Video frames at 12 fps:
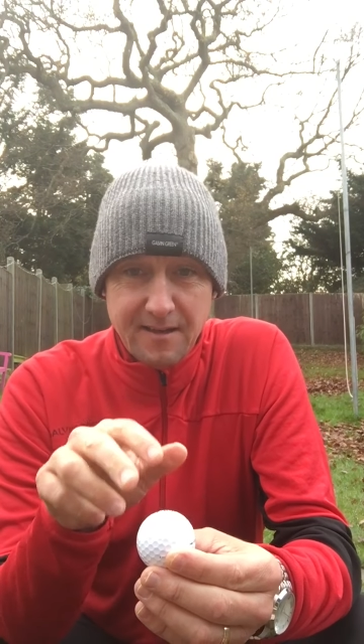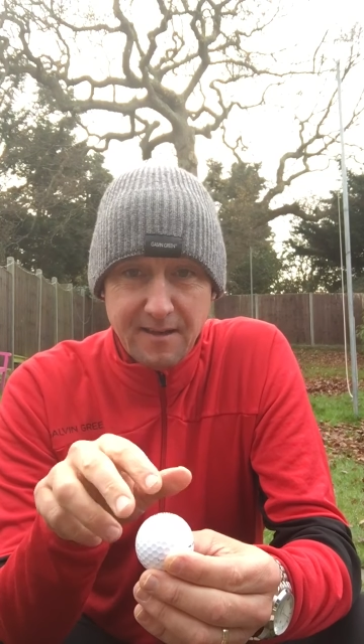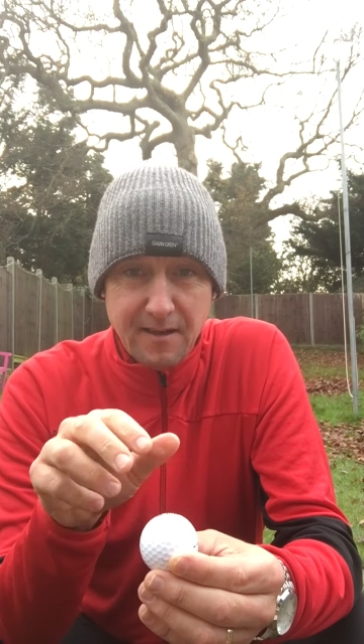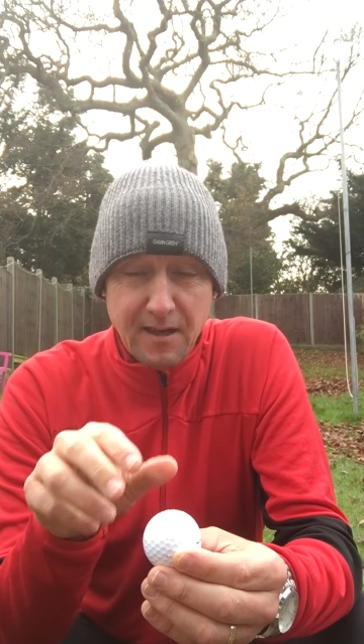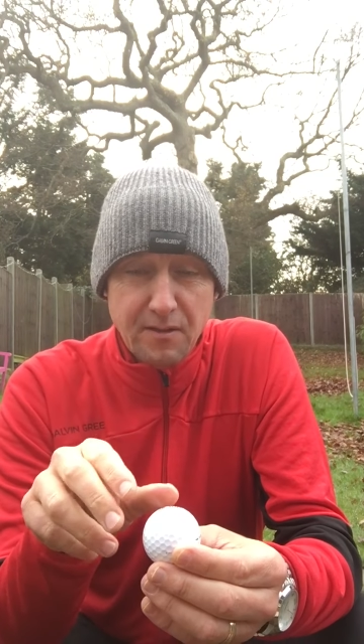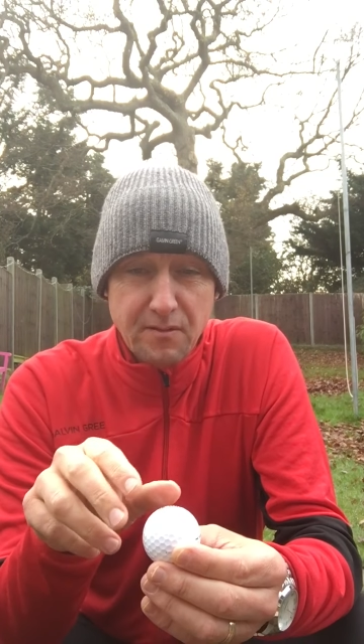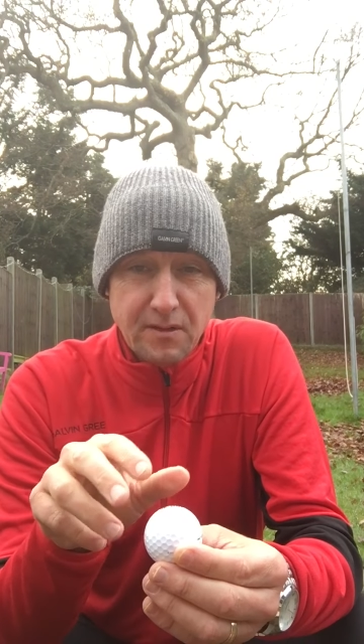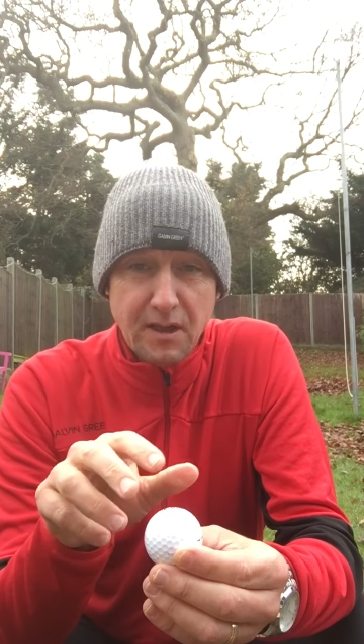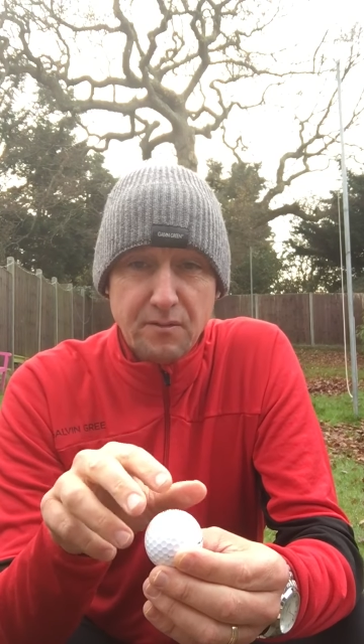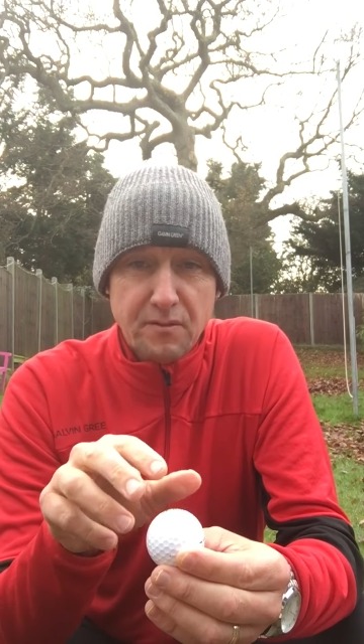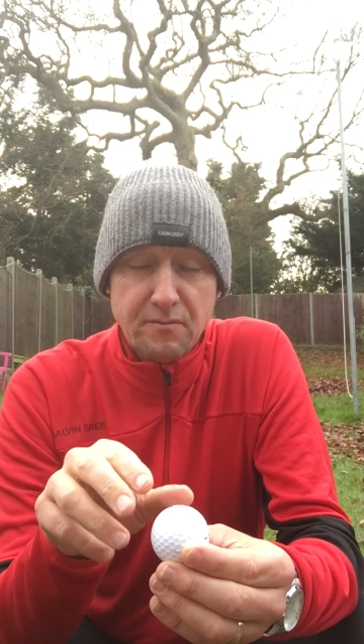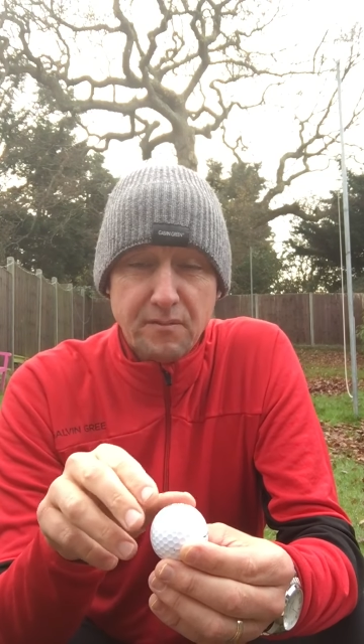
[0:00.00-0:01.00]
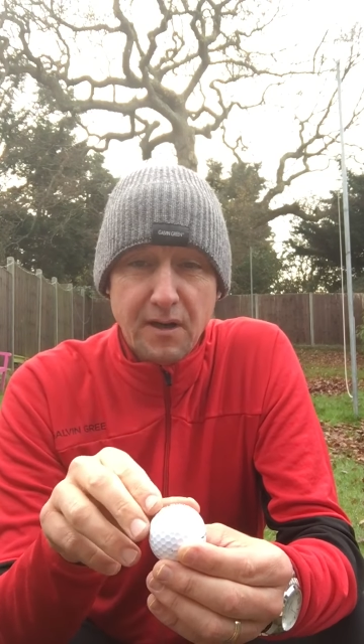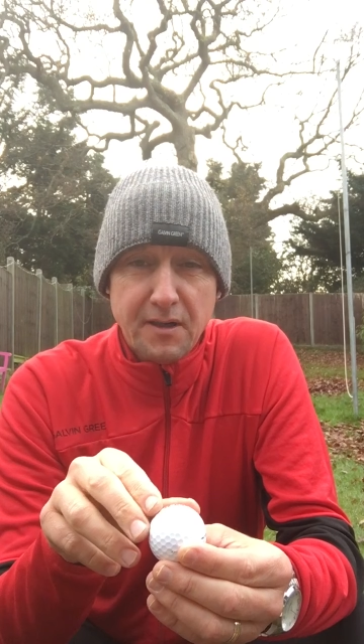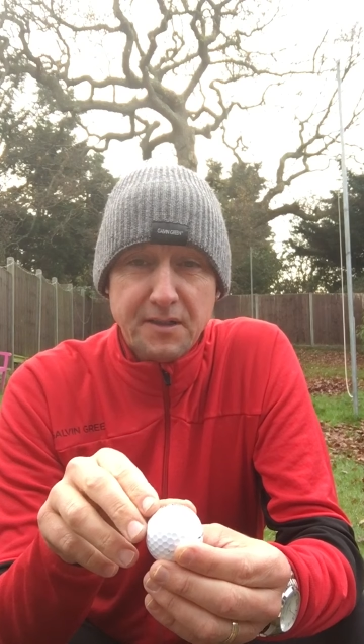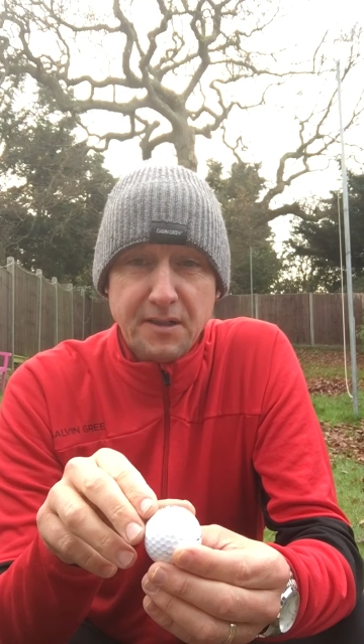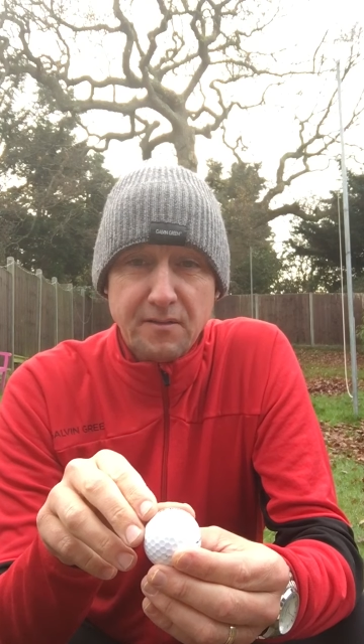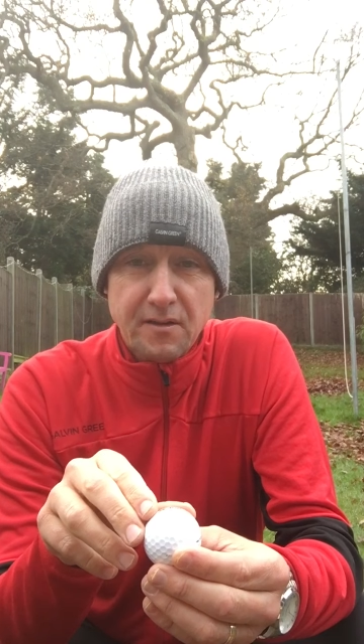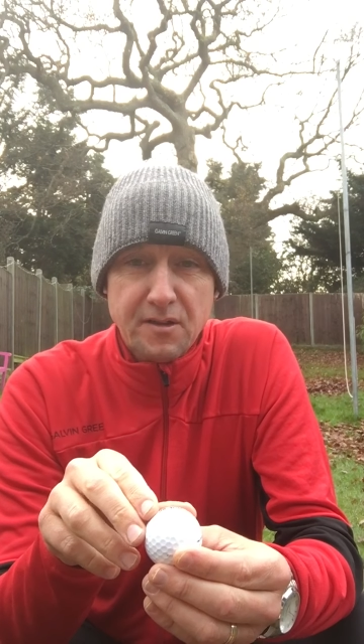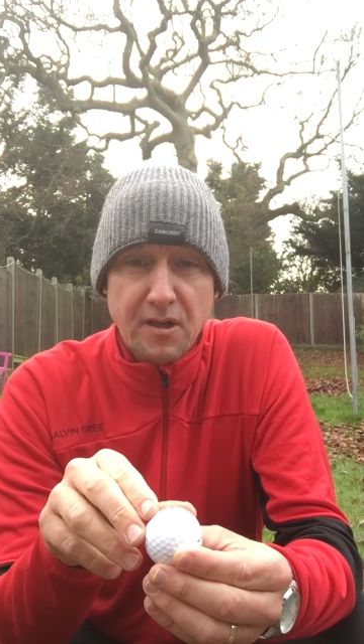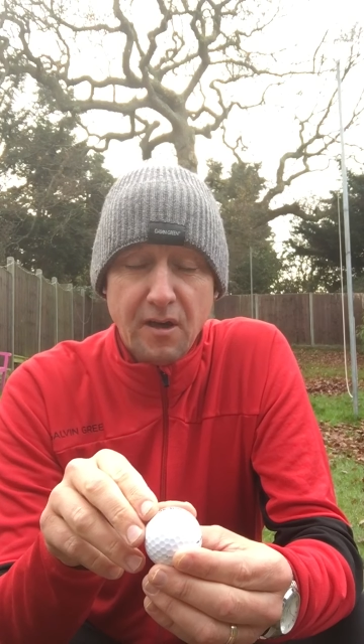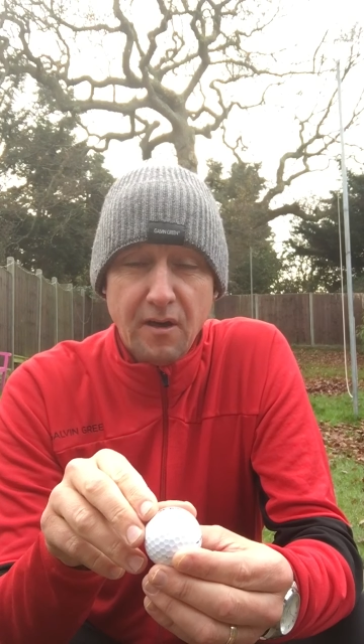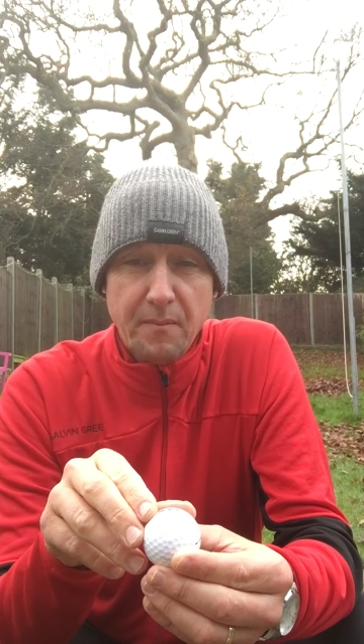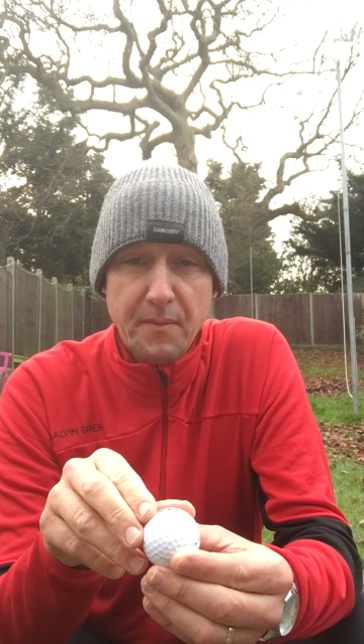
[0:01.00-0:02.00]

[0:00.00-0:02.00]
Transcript: logo or the writing on the top